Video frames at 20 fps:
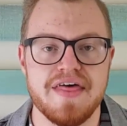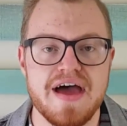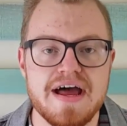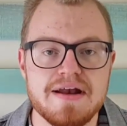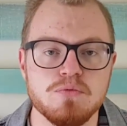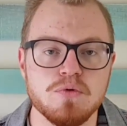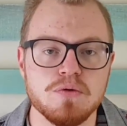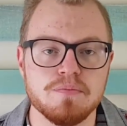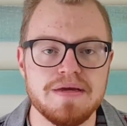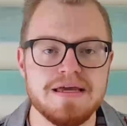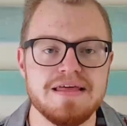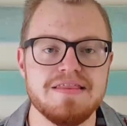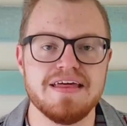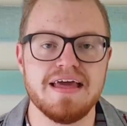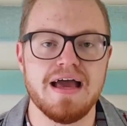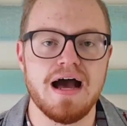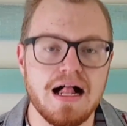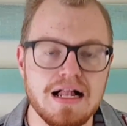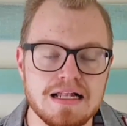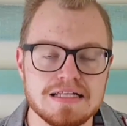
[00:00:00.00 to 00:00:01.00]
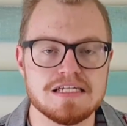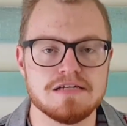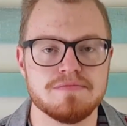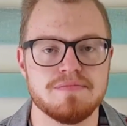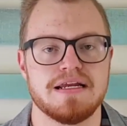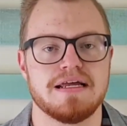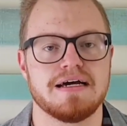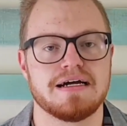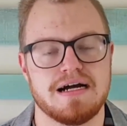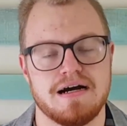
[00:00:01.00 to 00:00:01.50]
That will be the
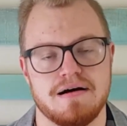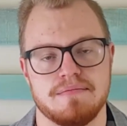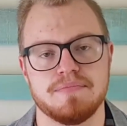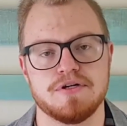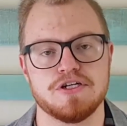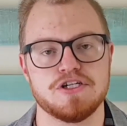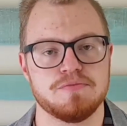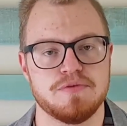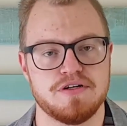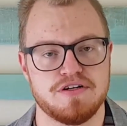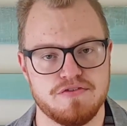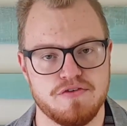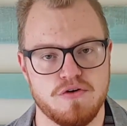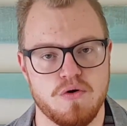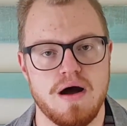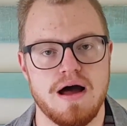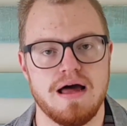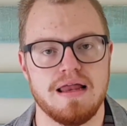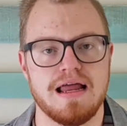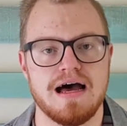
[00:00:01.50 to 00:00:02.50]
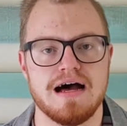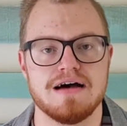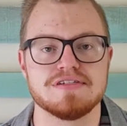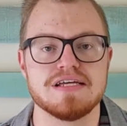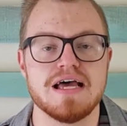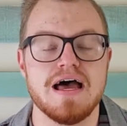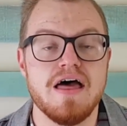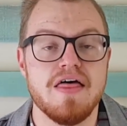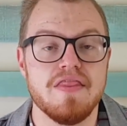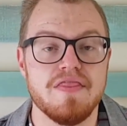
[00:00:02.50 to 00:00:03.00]
ultimate accomplishment for our lives.